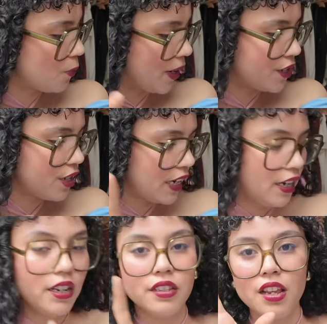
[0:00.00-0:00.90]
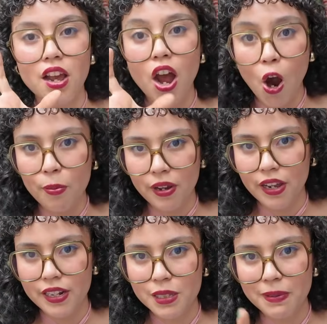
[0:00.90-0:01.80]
which is home goods.